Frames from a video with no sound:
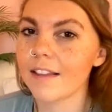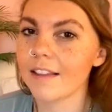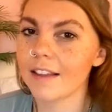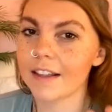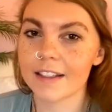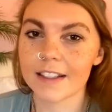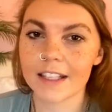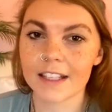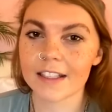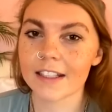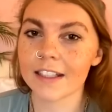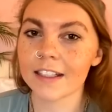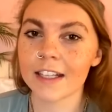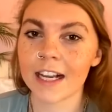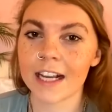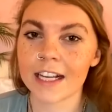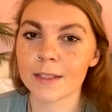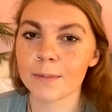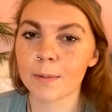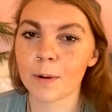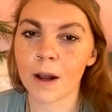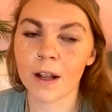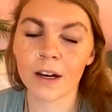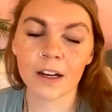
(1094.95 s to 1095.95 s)
this is the
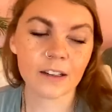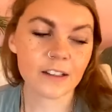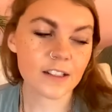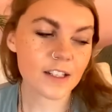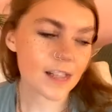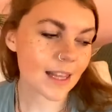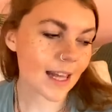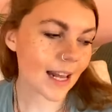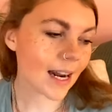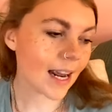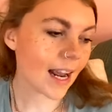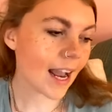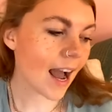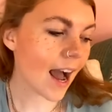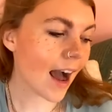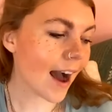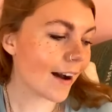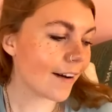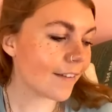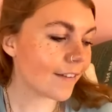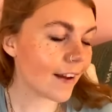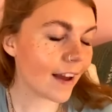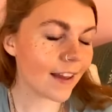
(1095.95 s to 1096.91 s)
last product that I have,